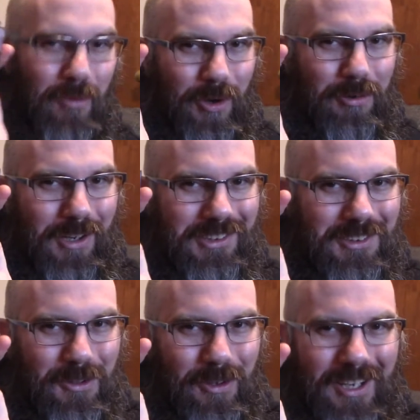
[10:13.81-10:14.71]
one great
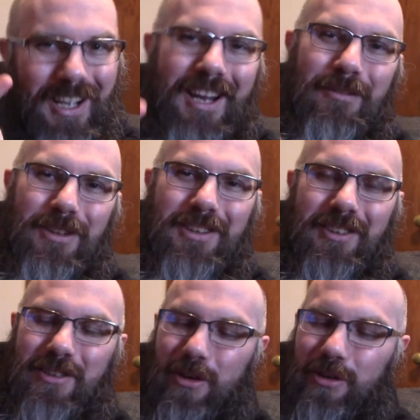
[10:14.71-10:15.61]
story to end with
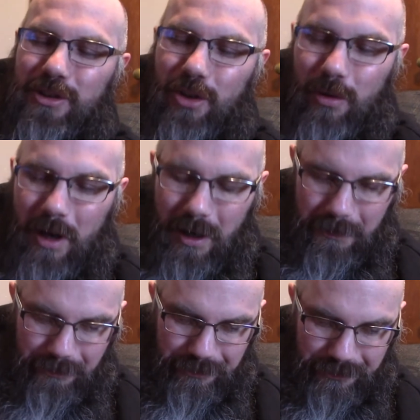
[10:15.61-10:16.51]
this, though. So,
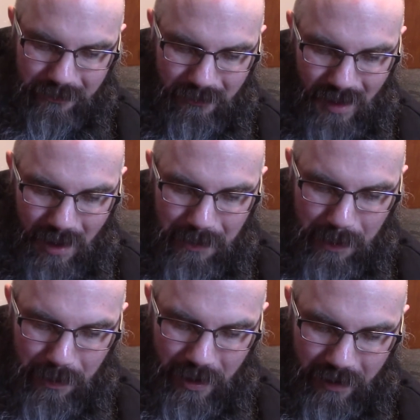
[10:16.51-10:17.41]

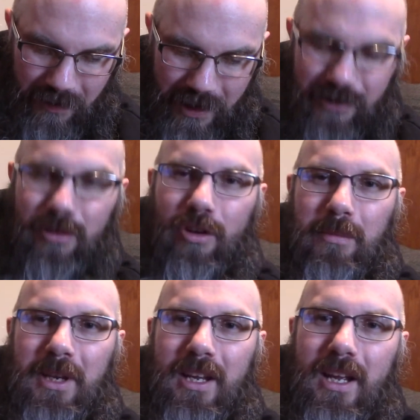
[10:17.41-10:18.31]
people that live next door to
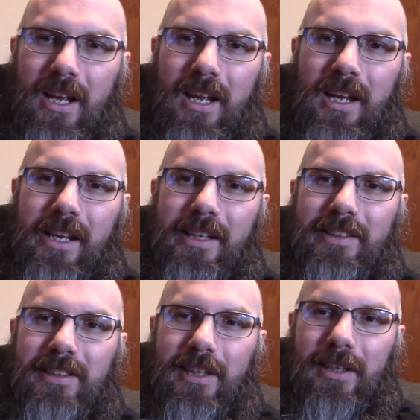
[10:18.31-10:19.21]
me,
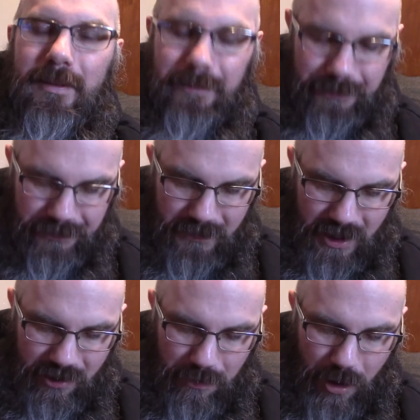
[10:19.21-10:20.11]
his
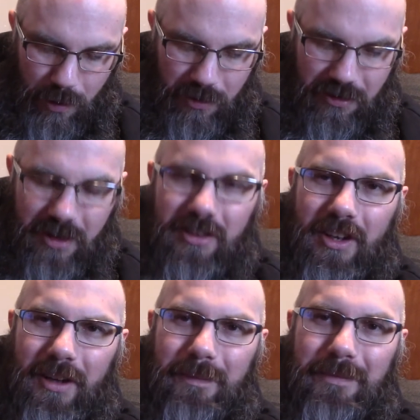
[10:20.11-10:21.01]
mother was
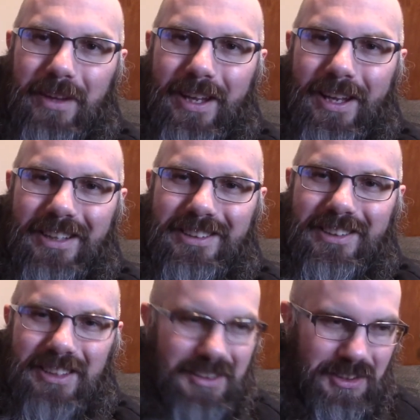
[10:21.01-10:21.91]
visiting. And
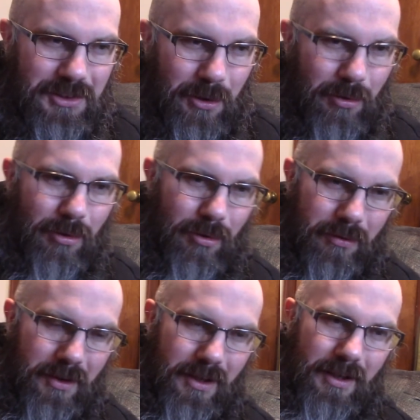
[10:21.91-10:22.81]
she's like this old
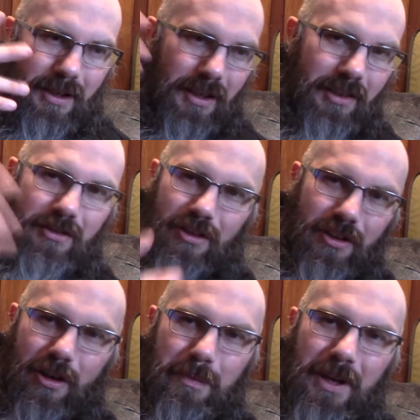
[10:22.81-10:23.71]
Eastern
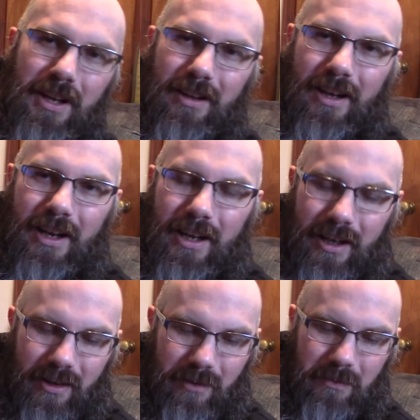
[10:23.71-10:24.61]
European
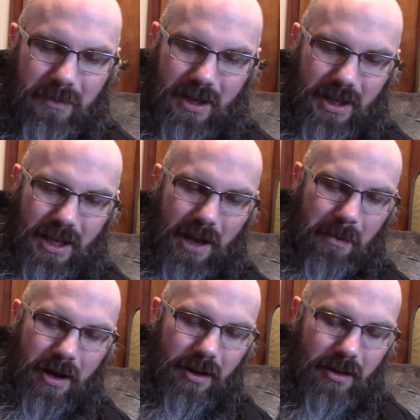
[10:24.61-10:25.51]
lady, came
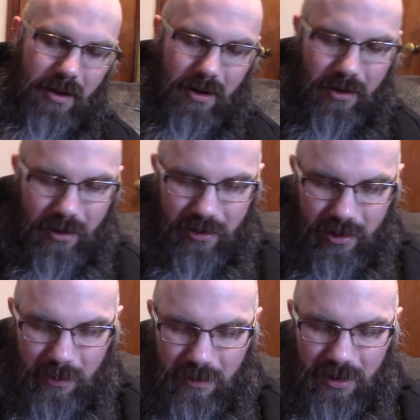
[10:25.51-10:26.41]
out of the
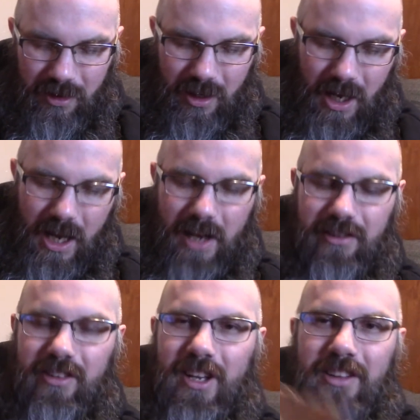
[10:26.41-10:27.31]
nursing home to visit, and
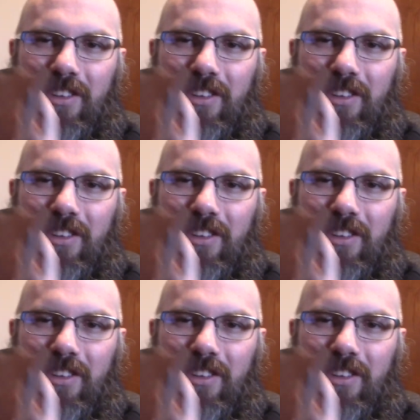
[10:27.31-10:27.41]
she's got the